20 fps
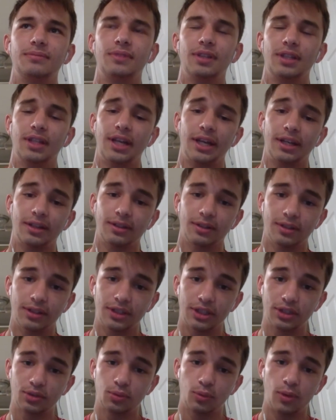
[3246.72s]
like,
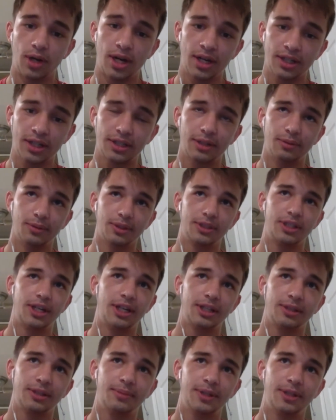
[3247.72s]
this walk that we're
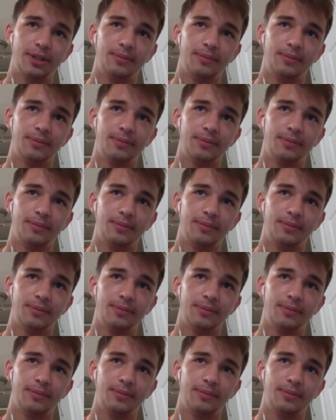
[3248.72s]
talking about,